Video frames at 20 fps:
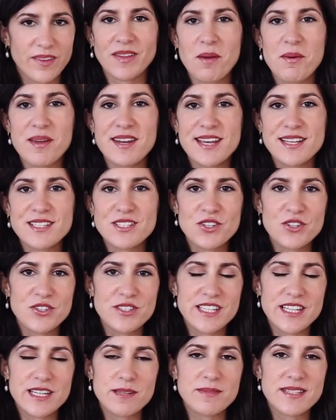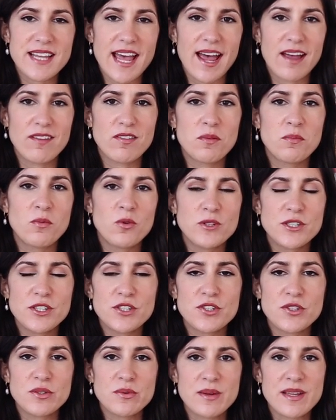My next two tips have more to
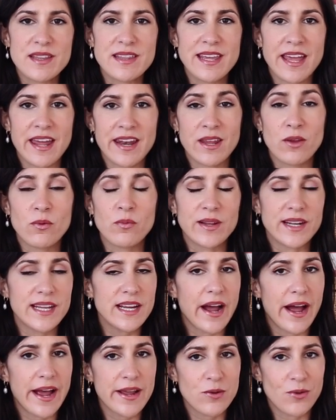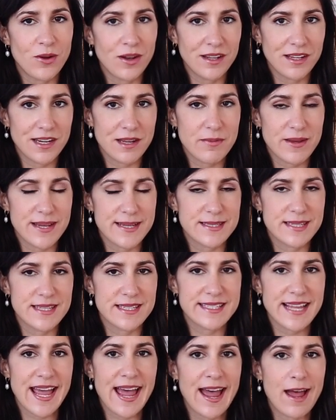do with getting really high quality
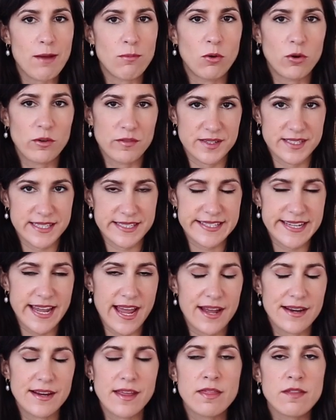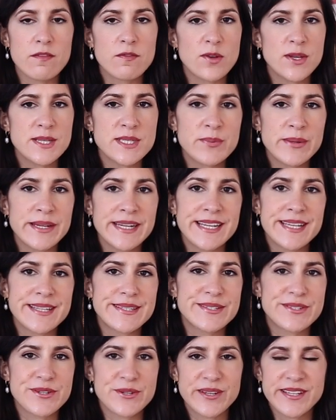pieces at more of a discount. And the first one
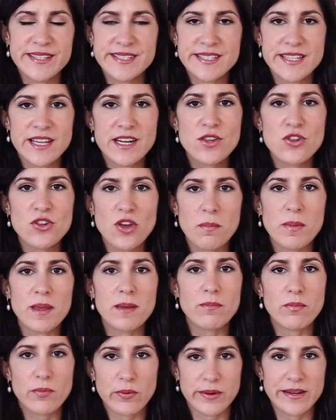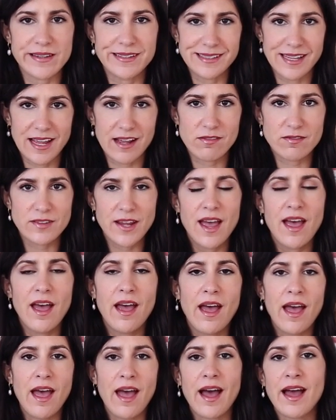is to consider shopping pre-loved.
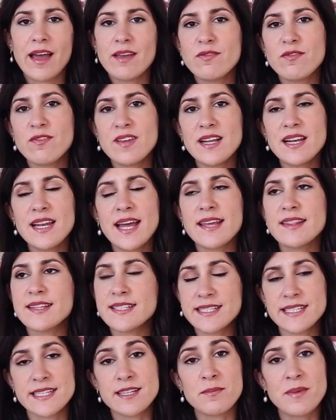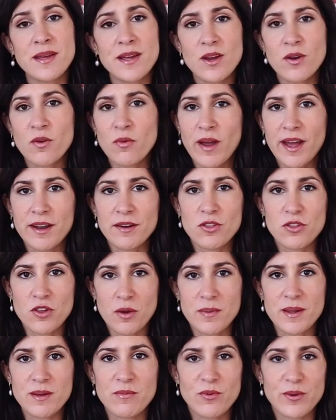I feel like the stigma around
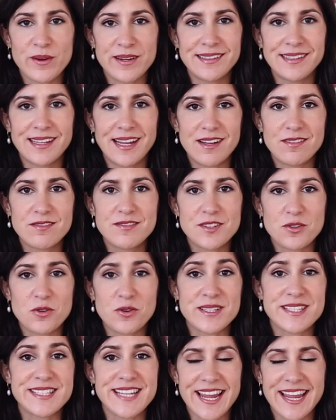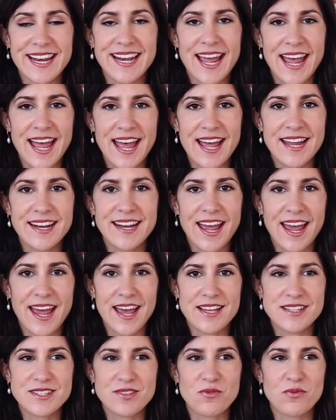shopping pre-loved or secondhand
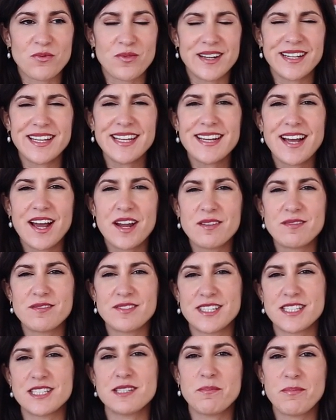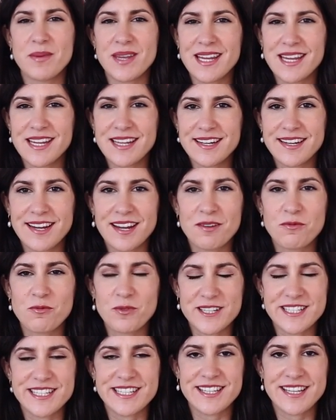has really kind of disappeared in
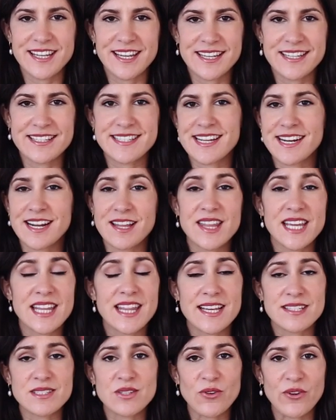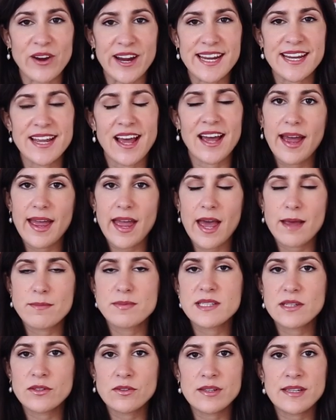recent years and I think that's great. I
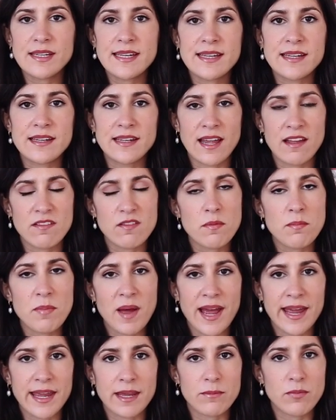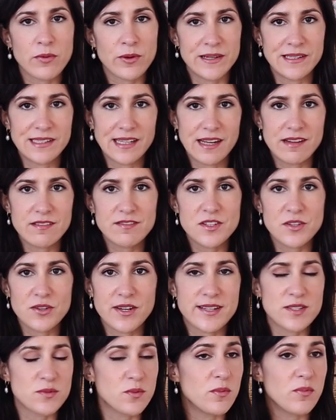absolutely love buying pre-loved. You
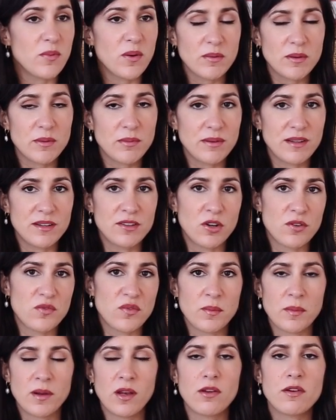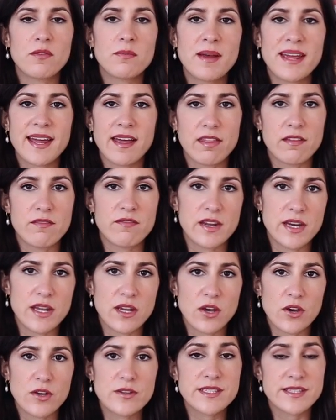guys will probably know from a lot of my other
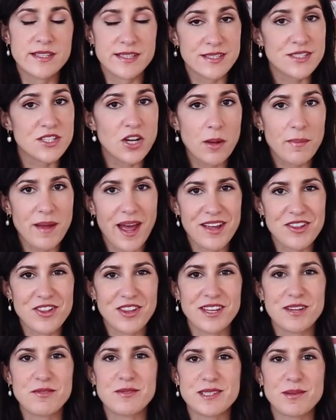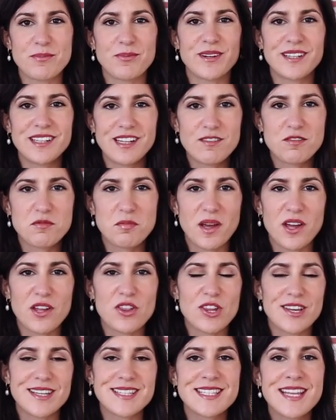videos this top actually was a pre-loved
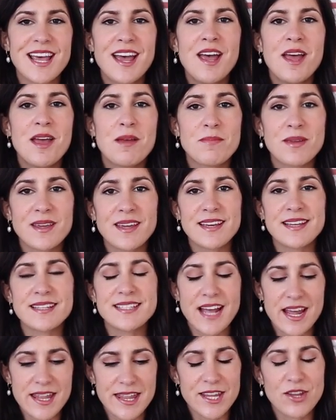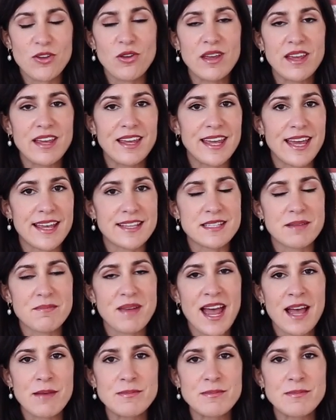purchase because I think you can get some